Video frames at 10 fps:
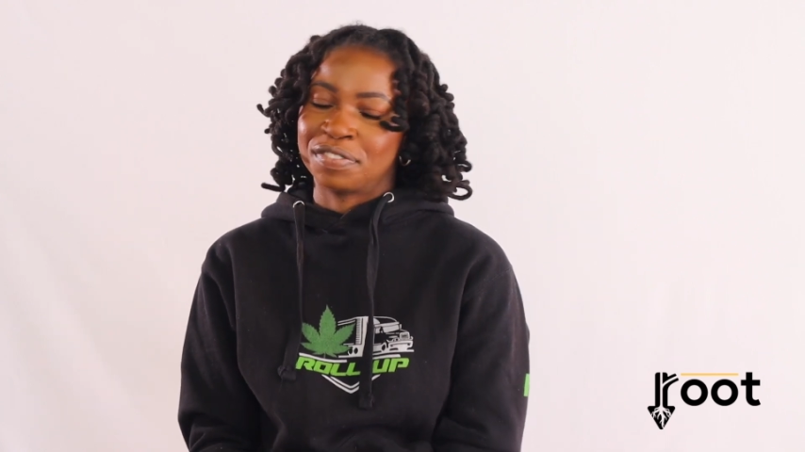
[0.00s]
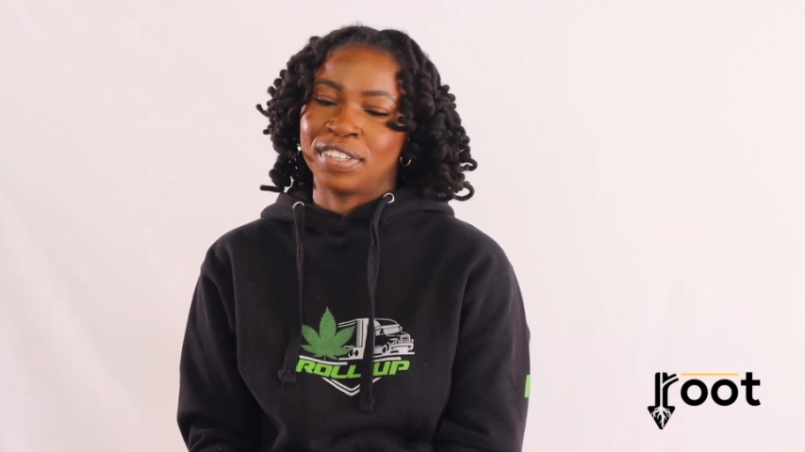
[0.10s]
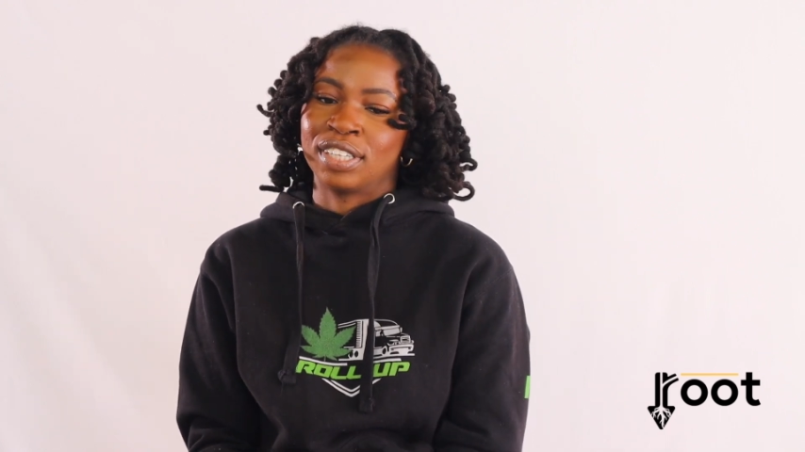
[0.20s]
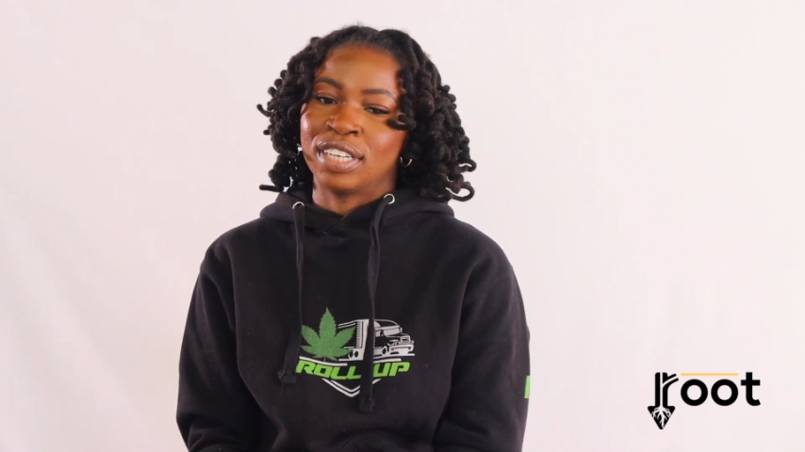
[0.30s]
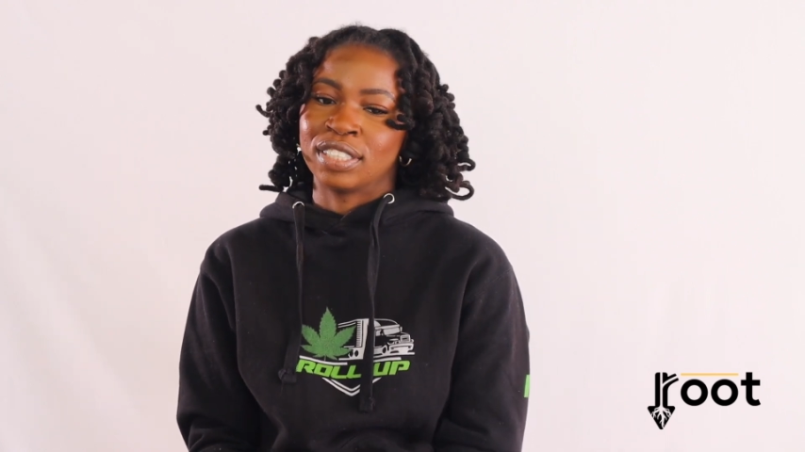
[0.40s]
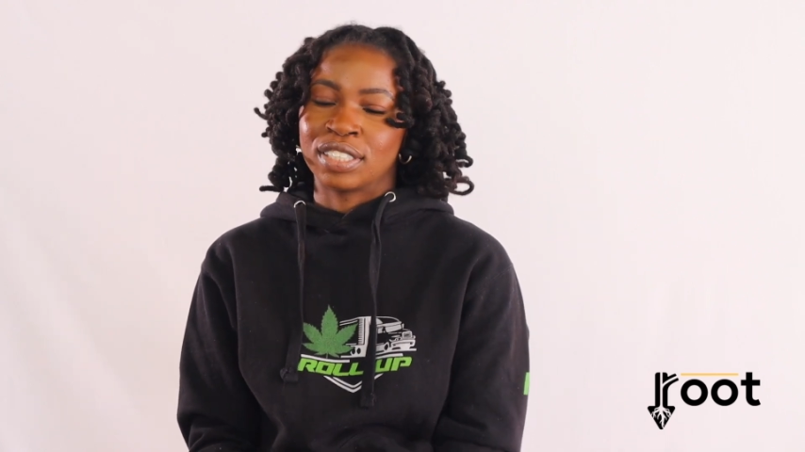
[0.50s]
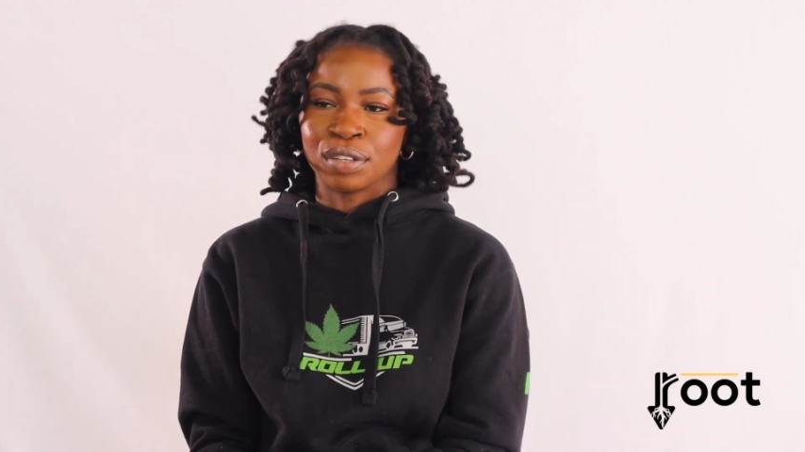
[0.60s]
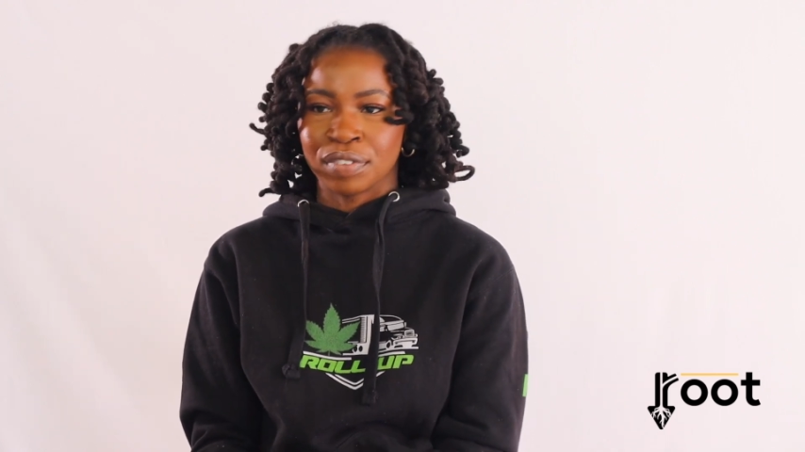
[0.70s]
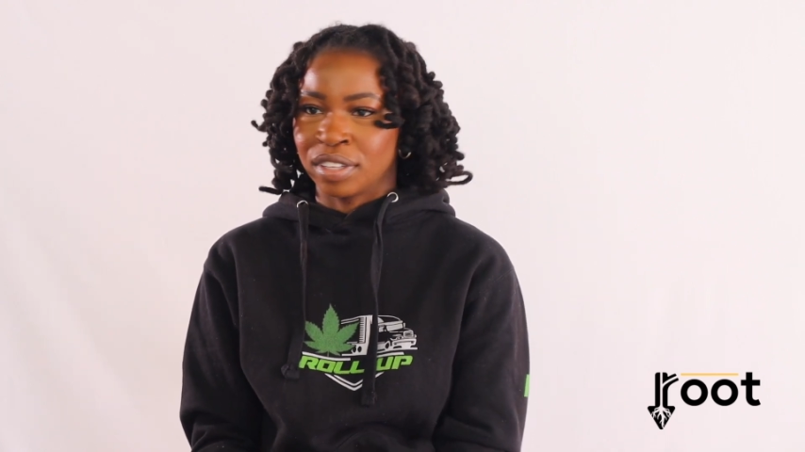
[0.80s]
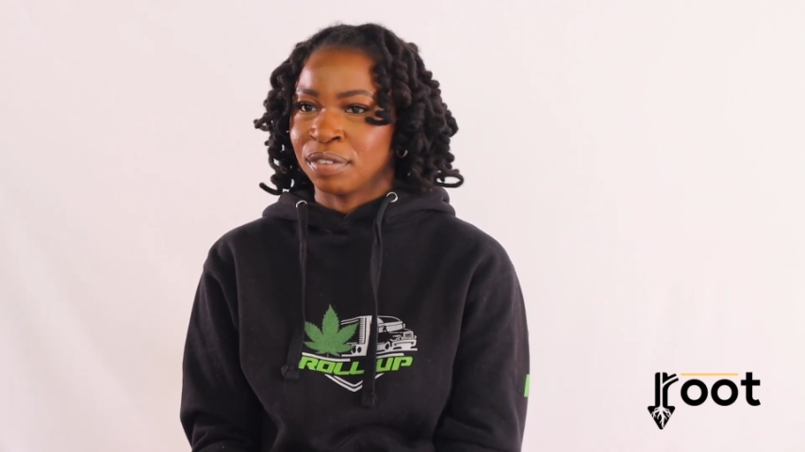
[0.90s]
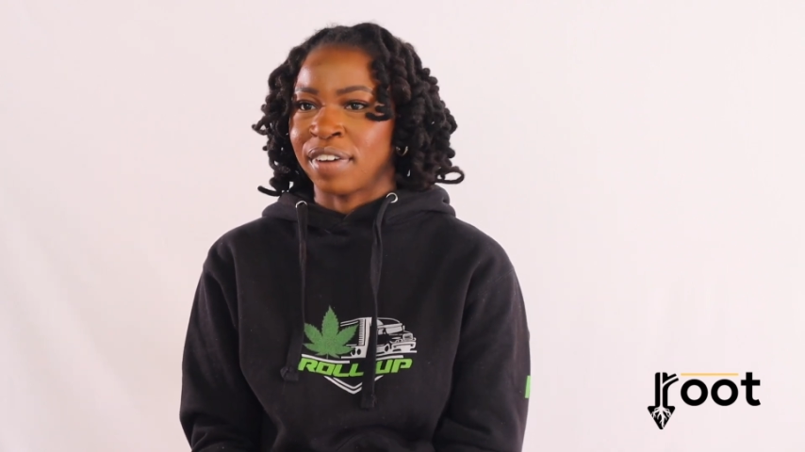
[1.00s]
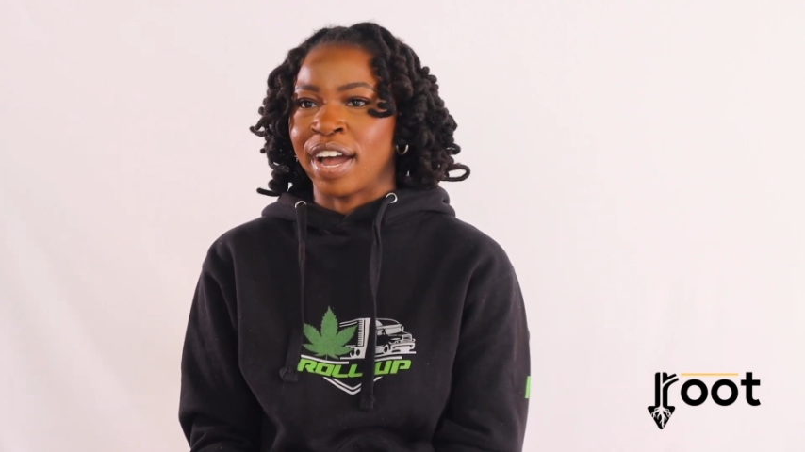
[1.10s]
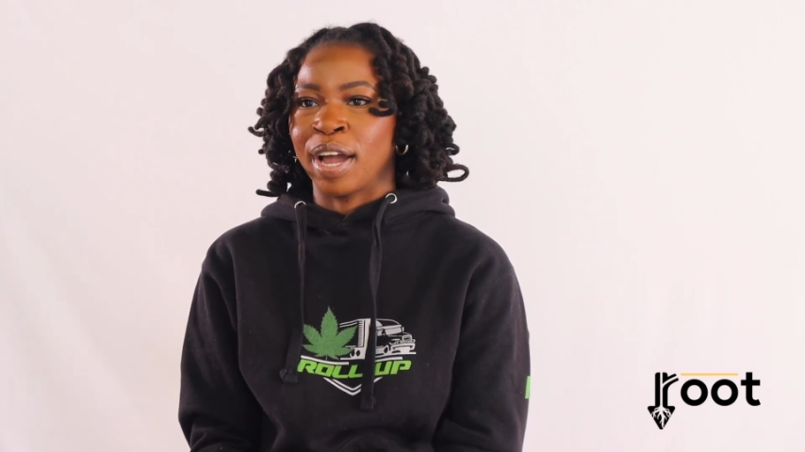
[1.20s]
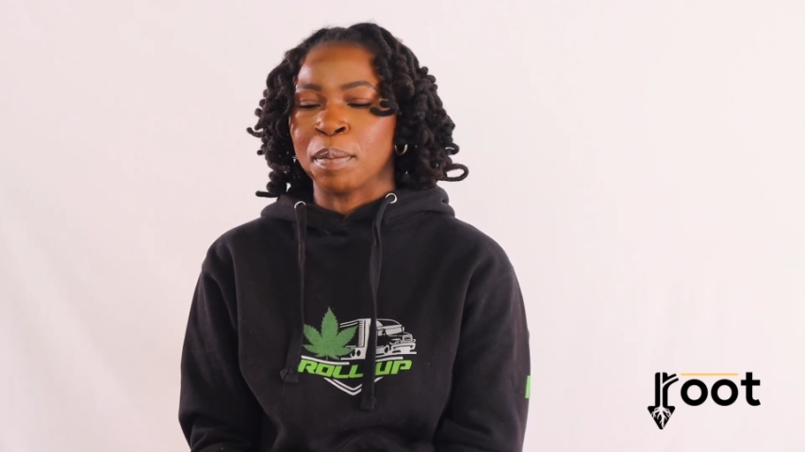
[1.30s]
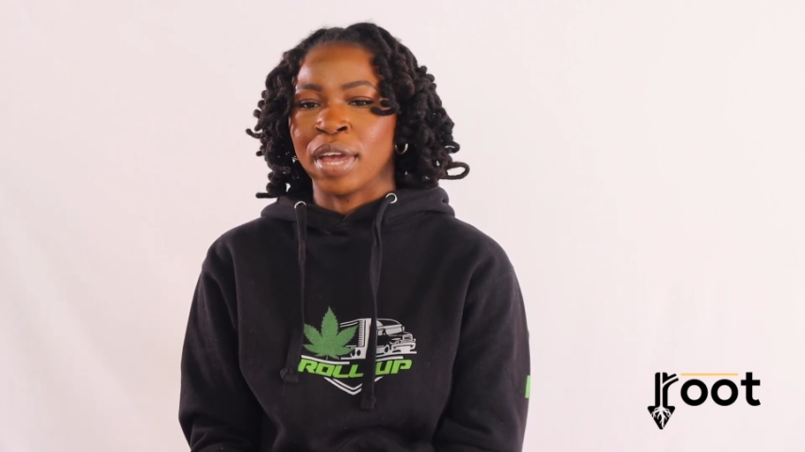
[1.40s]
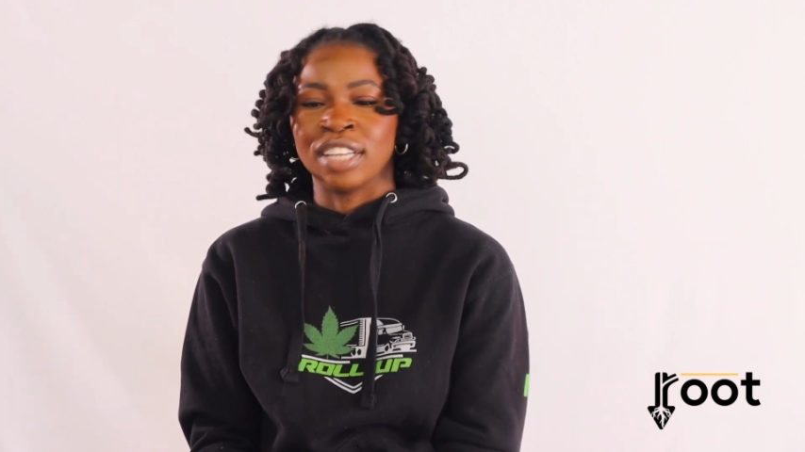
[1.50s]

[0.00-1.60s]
feeling, still feeling a vibe.